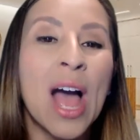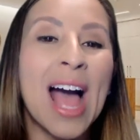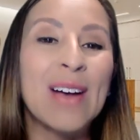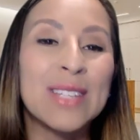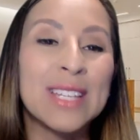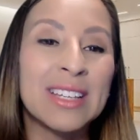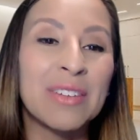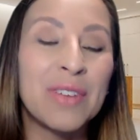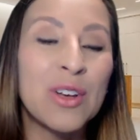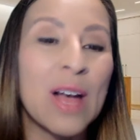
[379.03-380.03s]
how does
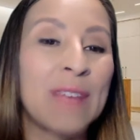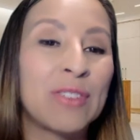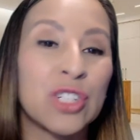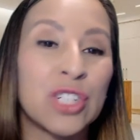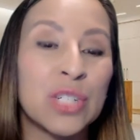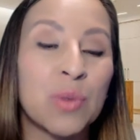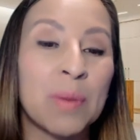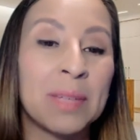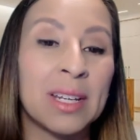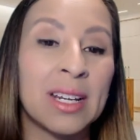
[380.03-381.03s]
it feel after she's
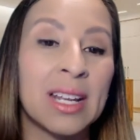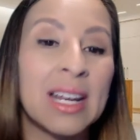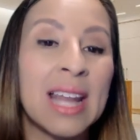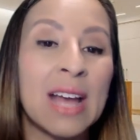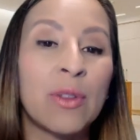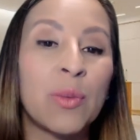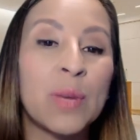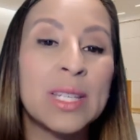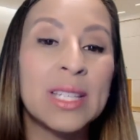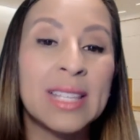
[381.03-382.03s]
rubbed it in? Now, the
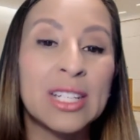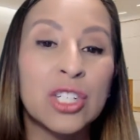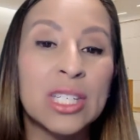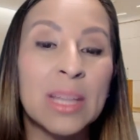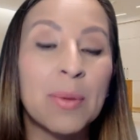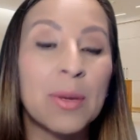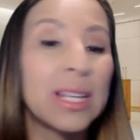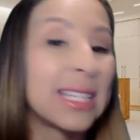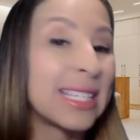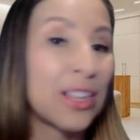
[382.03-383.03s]
reason that she's not
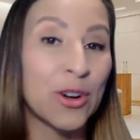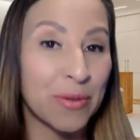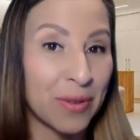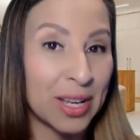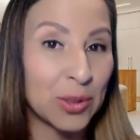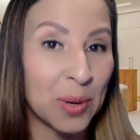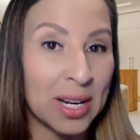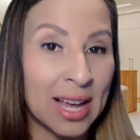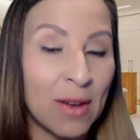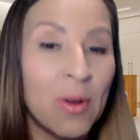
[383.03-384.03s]
putting this on her face
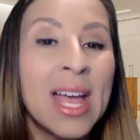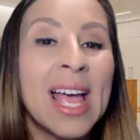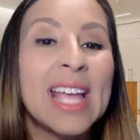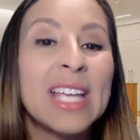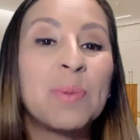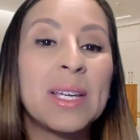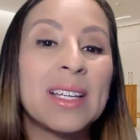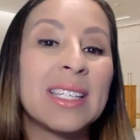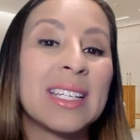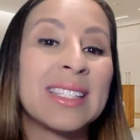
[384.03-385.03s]
right now is
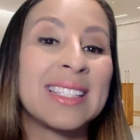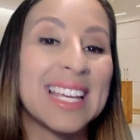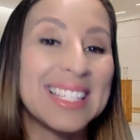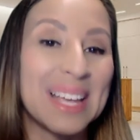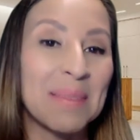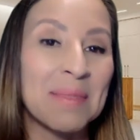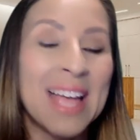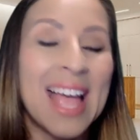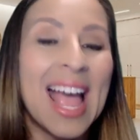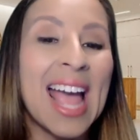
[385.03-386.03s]
because it is daytime.
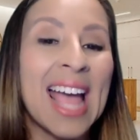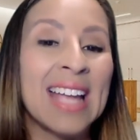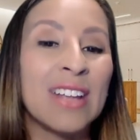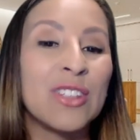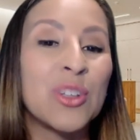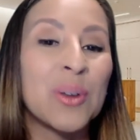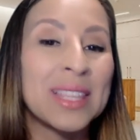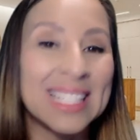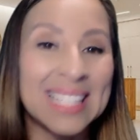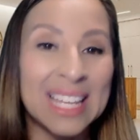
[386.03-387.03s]
And
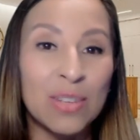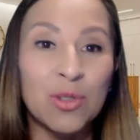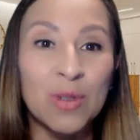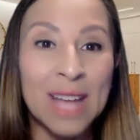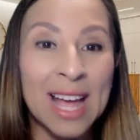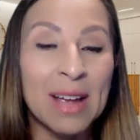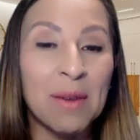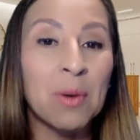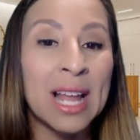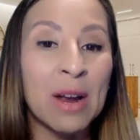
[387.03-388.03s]
during the day, you do not
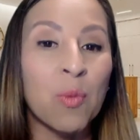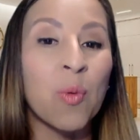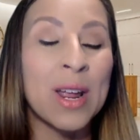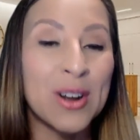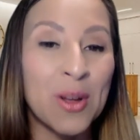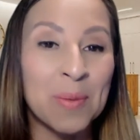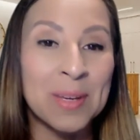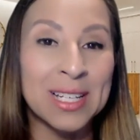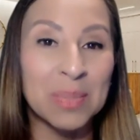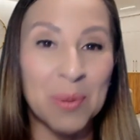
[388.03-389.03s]
let retinol
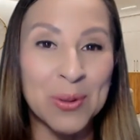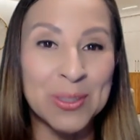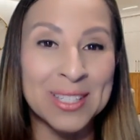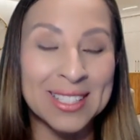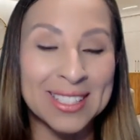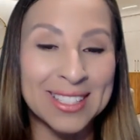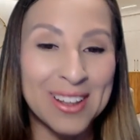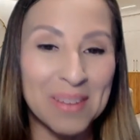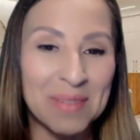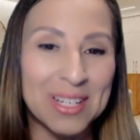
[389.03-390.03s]
be exposed to the
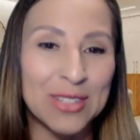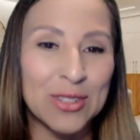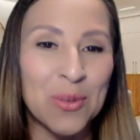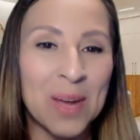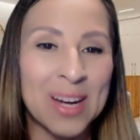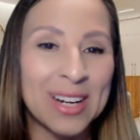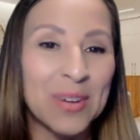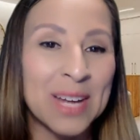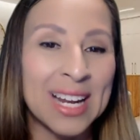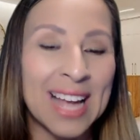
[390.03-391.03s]
sun because you don't want to
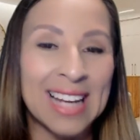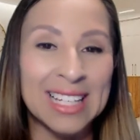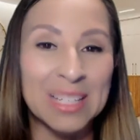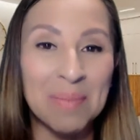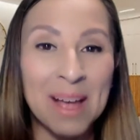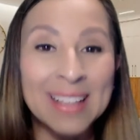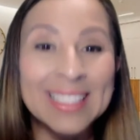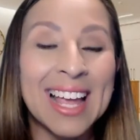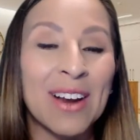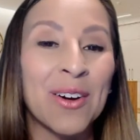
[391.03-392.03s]
create any
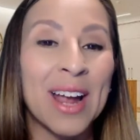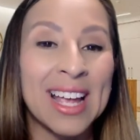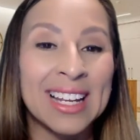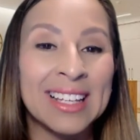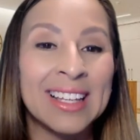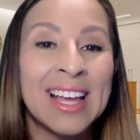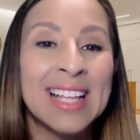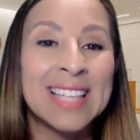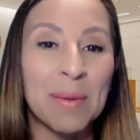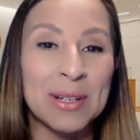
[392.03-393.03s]
spots or any
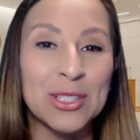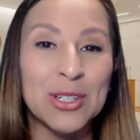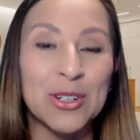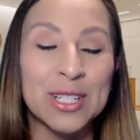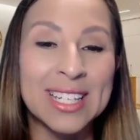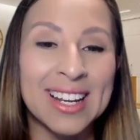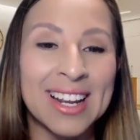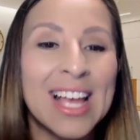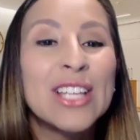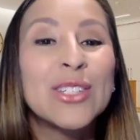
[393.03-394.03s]
damage to your
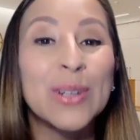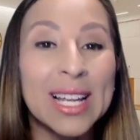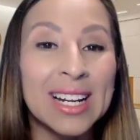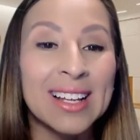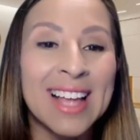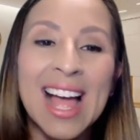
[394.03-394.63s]
skin. So Layla,